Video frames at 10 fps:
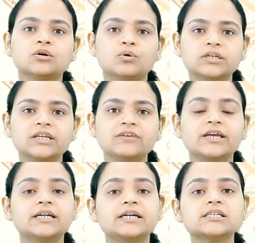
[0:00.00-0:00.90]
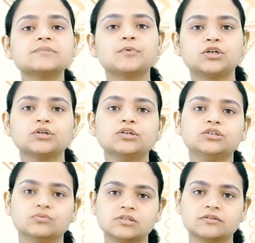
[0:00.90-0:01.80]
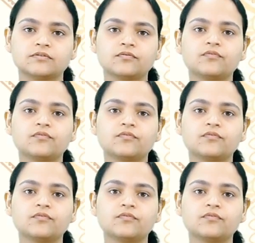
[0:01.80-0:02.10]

only when it is put to use.